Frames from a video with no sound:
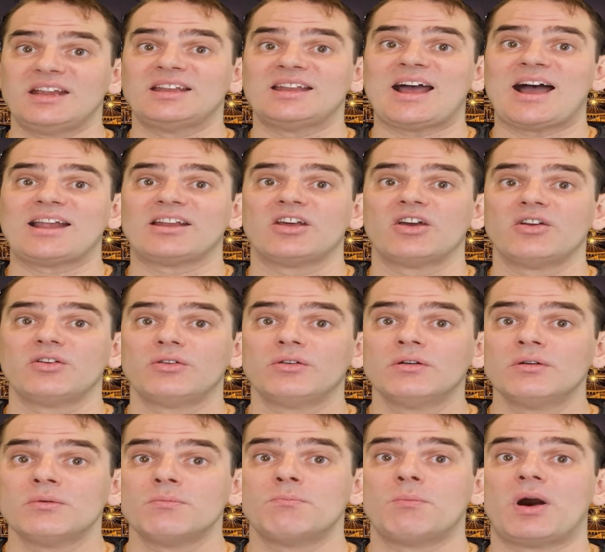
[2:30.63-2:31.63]

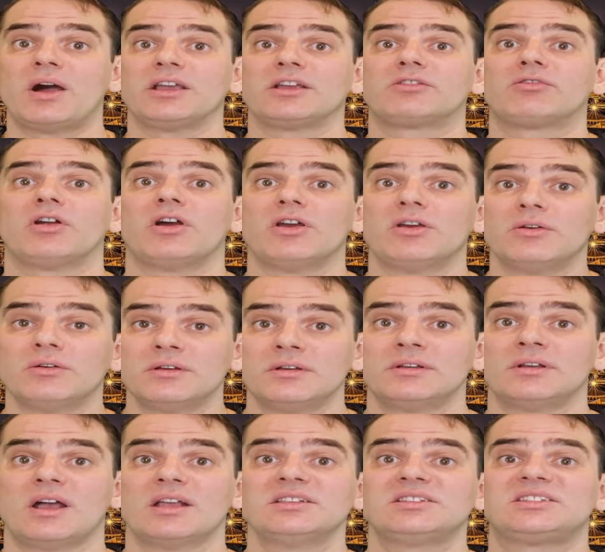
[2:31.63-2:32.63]
nano, micro
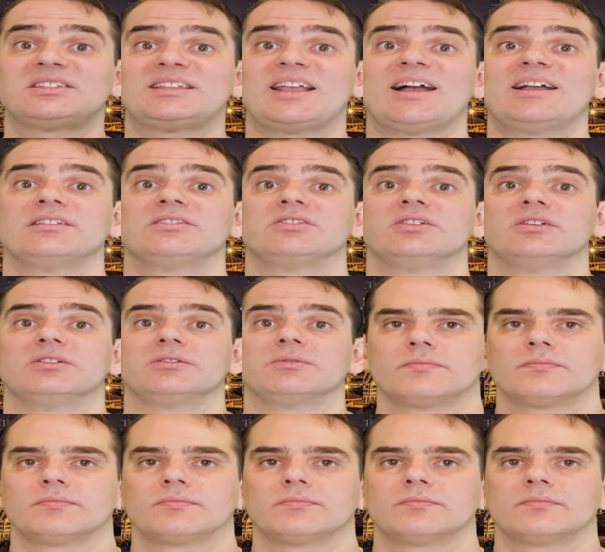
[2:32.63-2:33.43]
and standard.